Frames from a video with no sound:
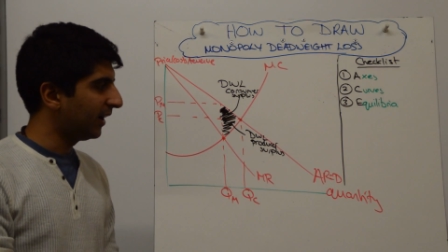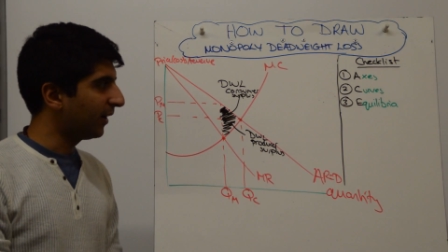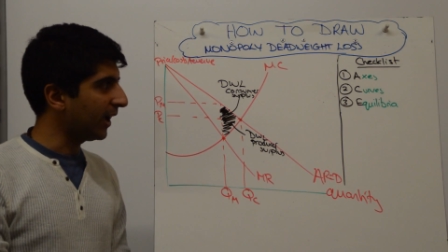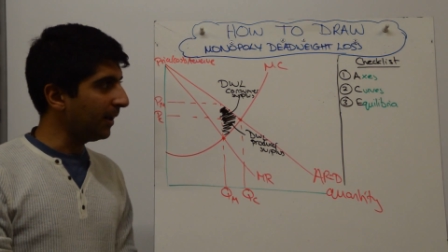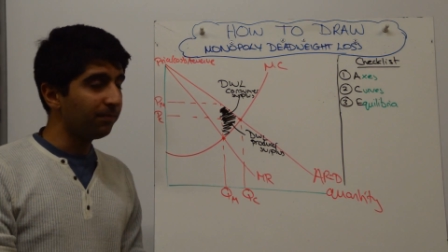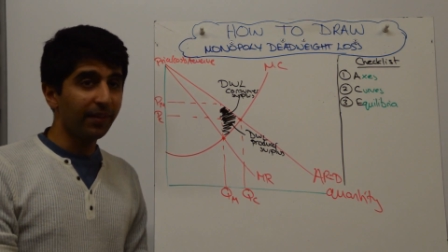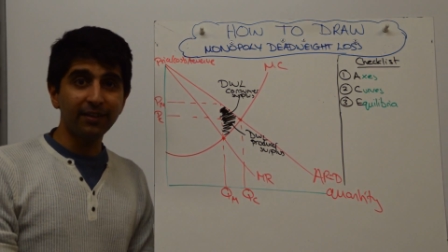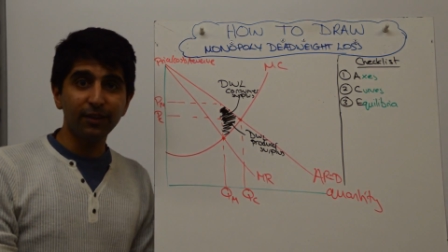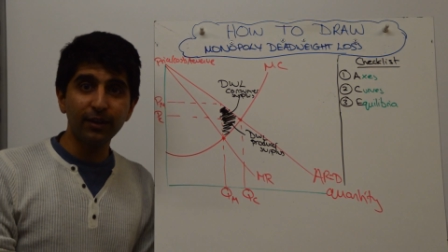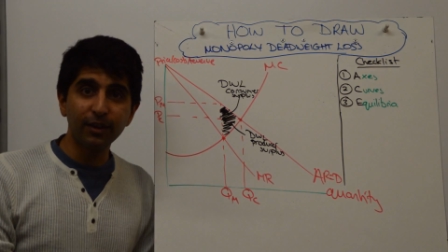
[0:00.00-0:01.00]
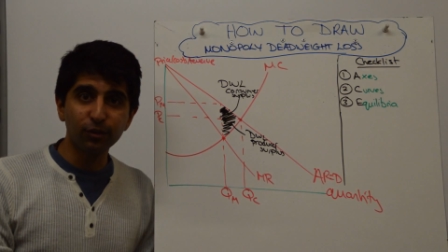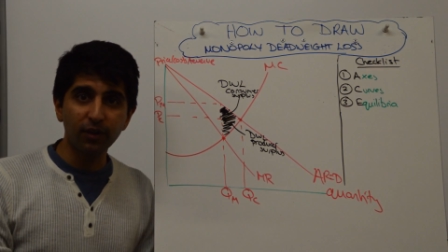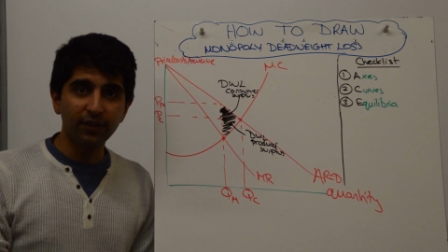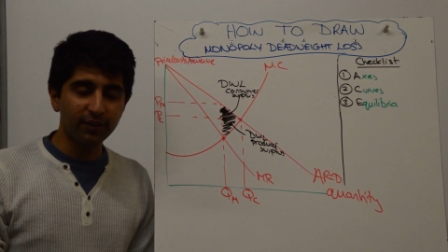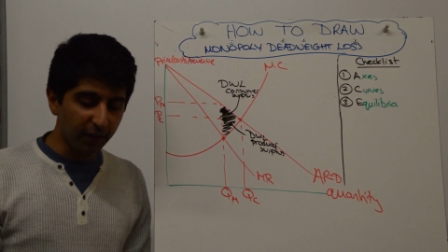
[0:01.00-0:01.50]
Okay, that's how you
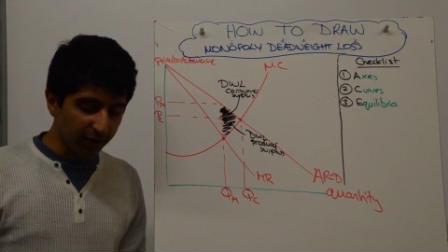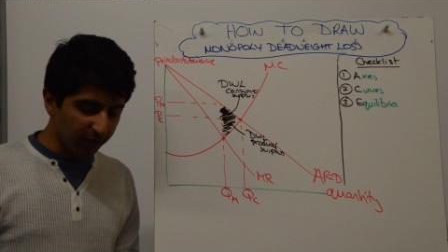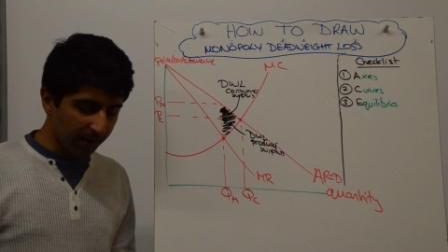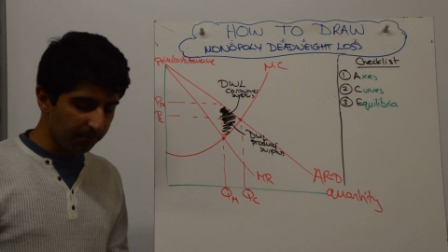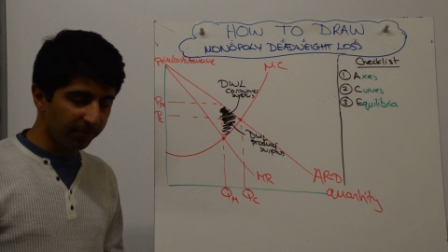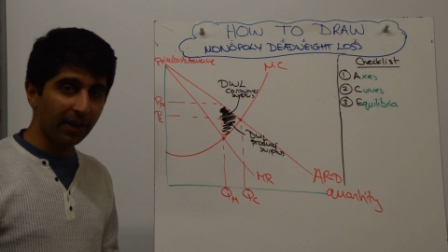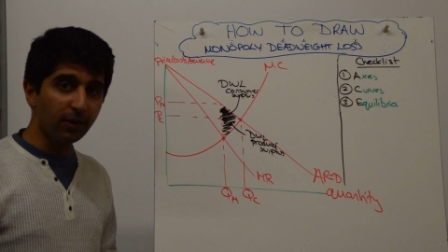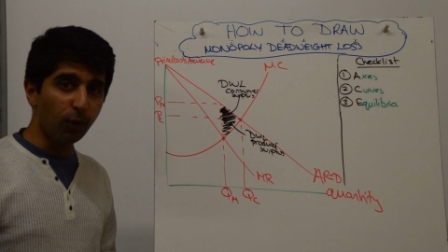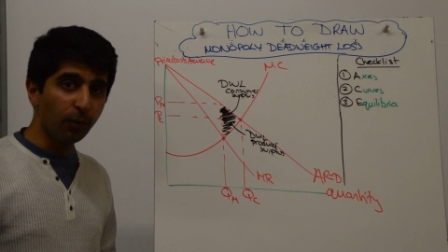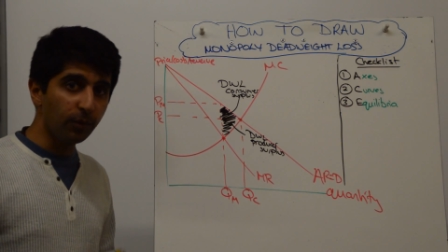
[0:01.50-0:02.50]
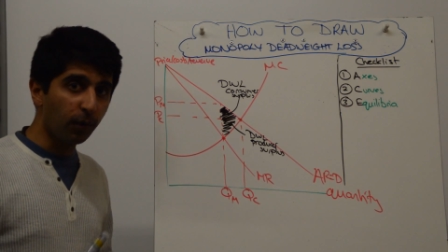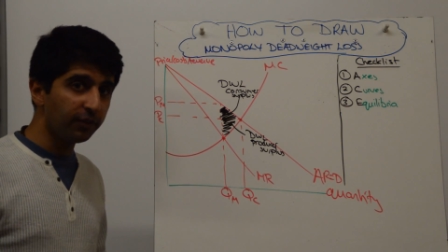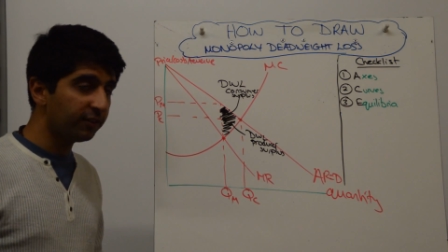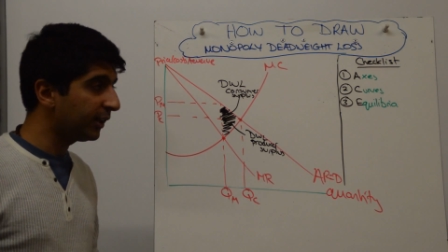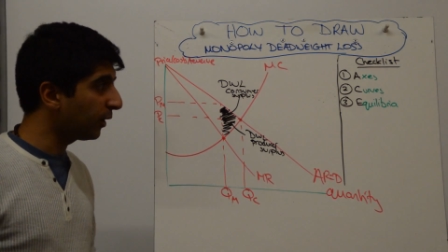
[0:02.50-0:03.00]
construct this diagram. Then
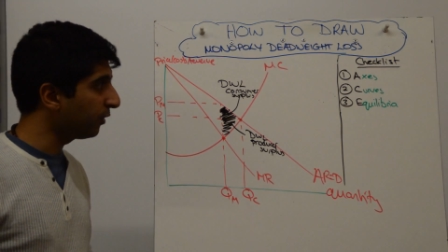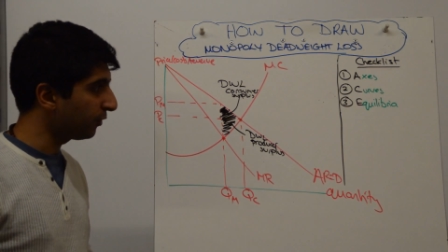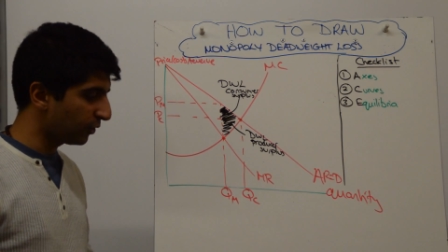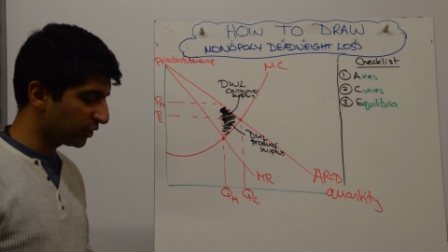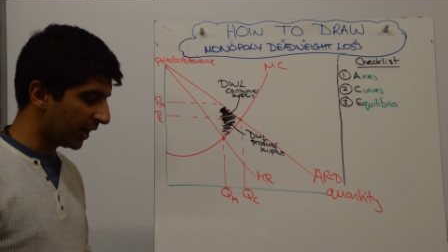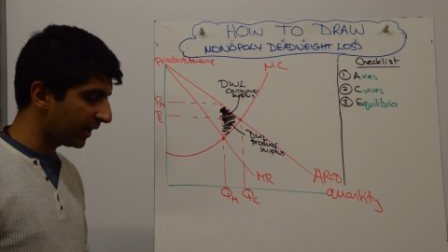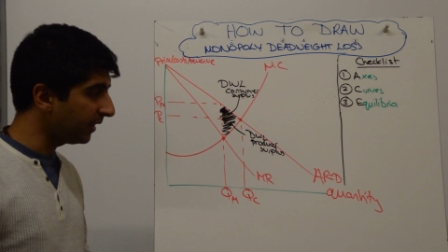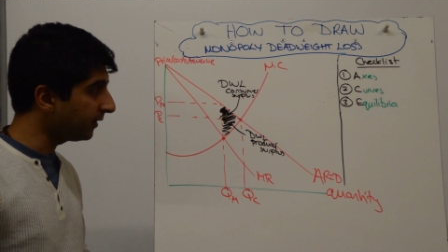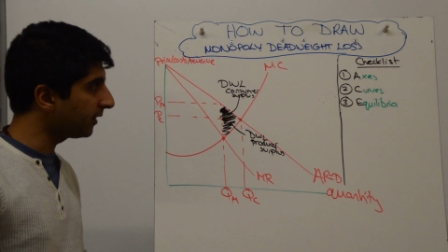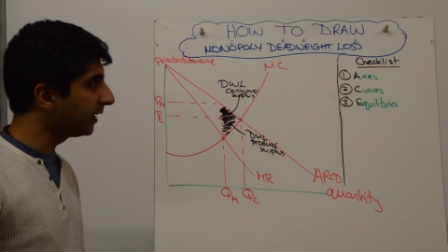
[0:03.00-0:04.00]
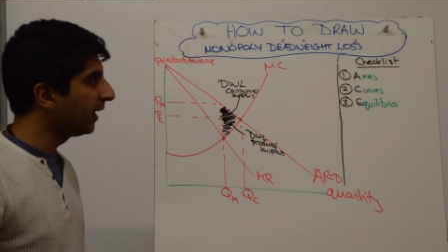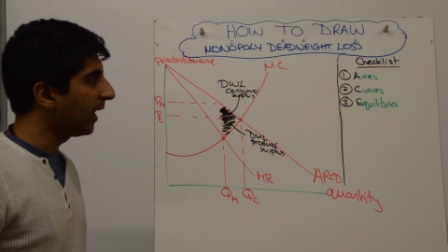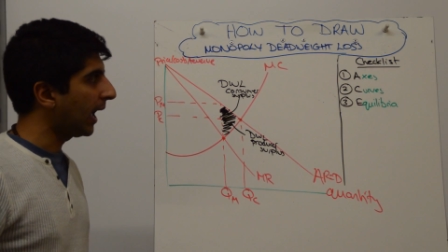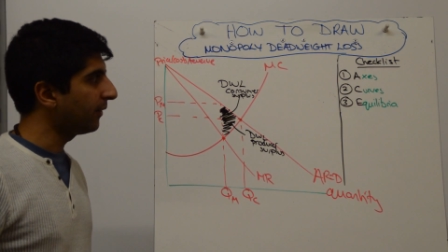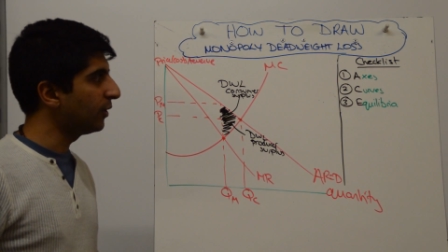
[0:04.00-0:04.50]
obviously go through your checklist.
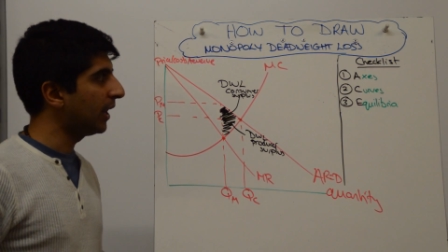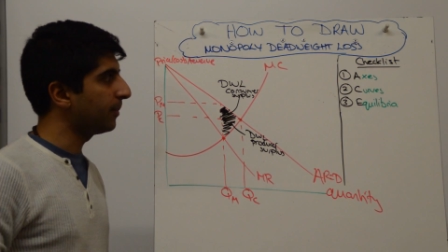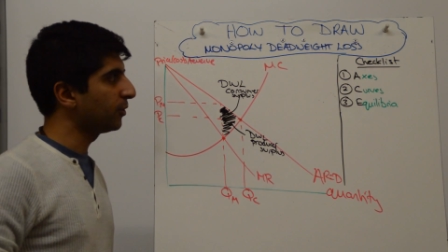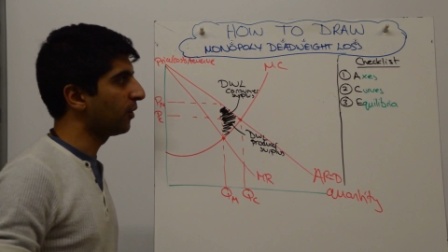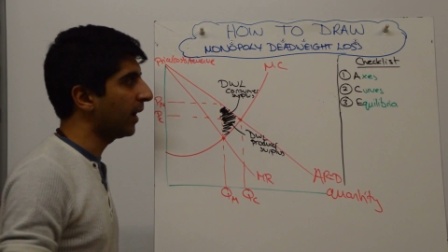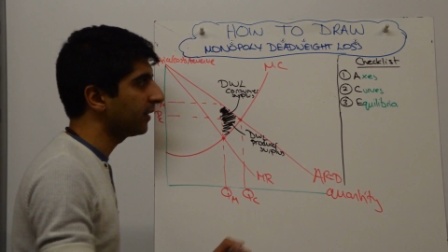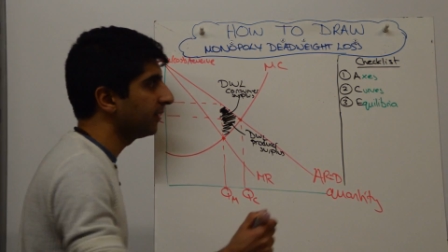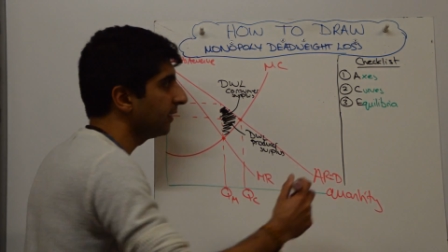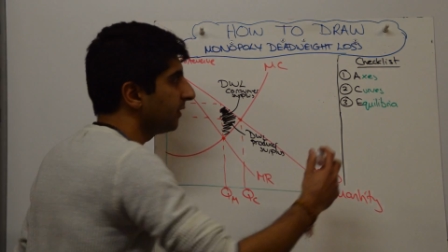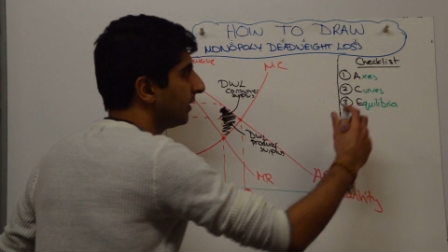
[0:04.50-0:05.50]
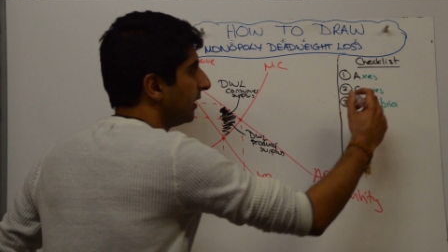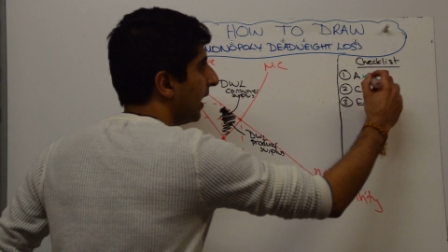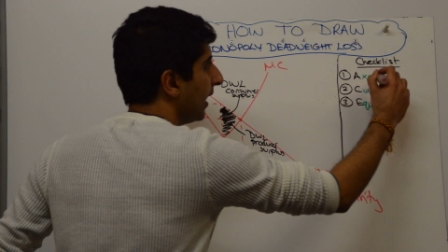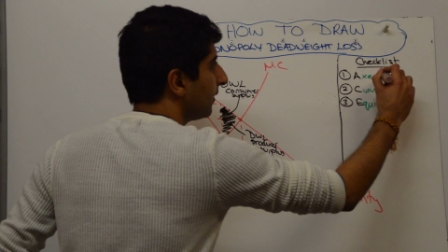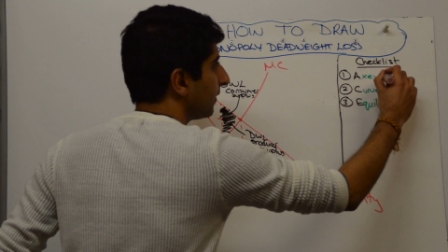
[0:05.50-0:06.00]
Have you labeled your axis?
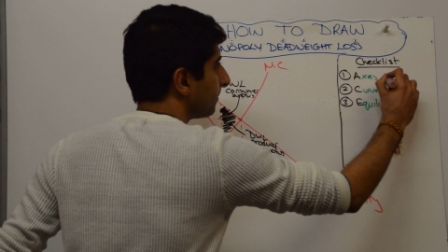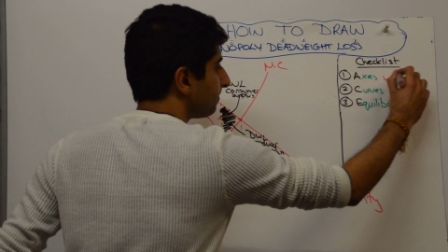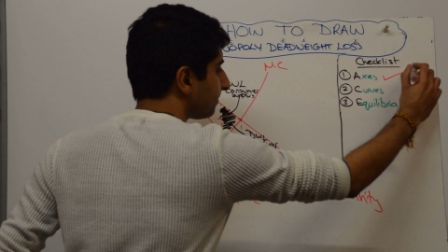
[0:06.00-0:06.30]
Yes.